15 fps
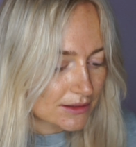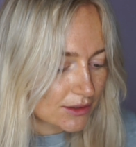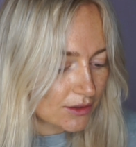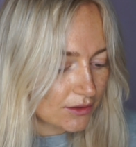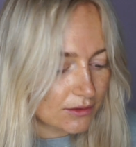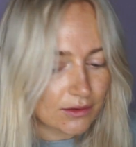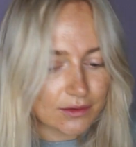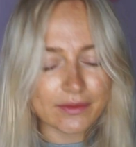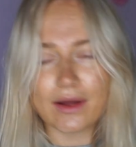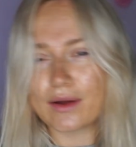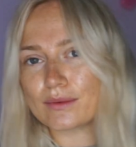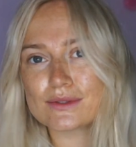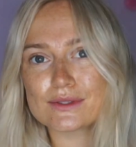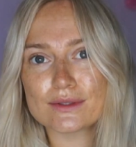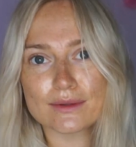to you lot that I
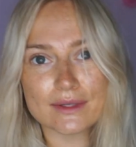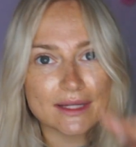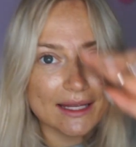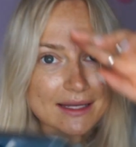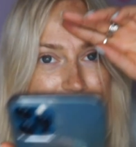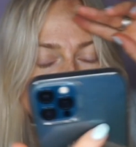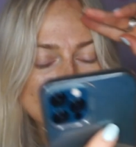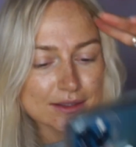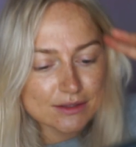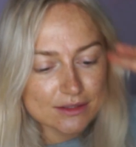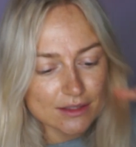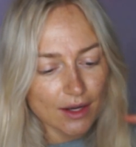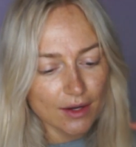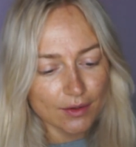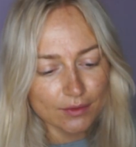was doing this.
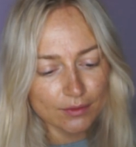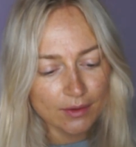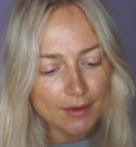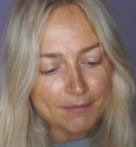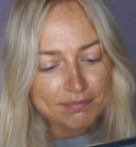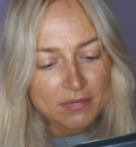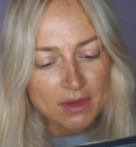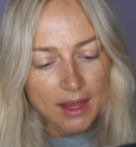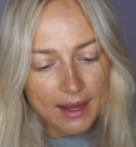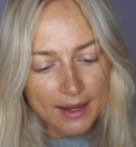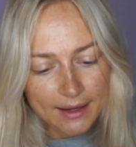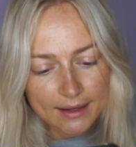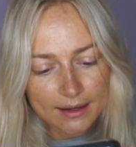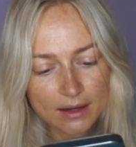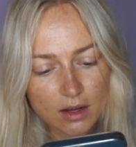So
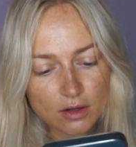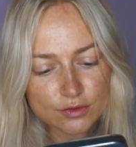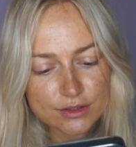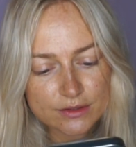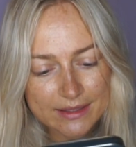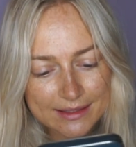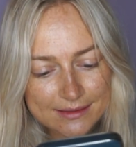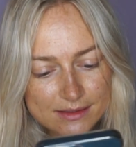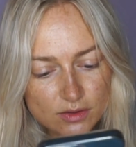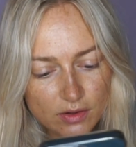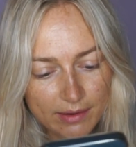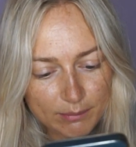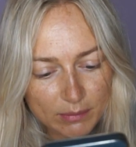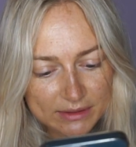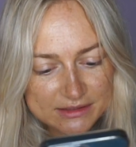I'll do the
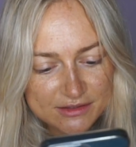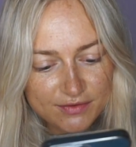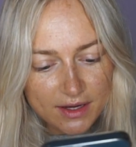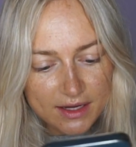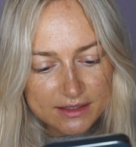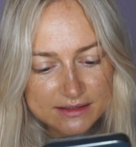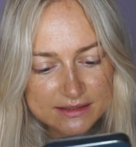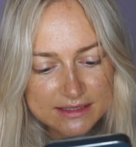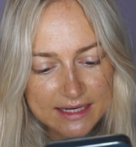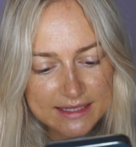Instagram ones first.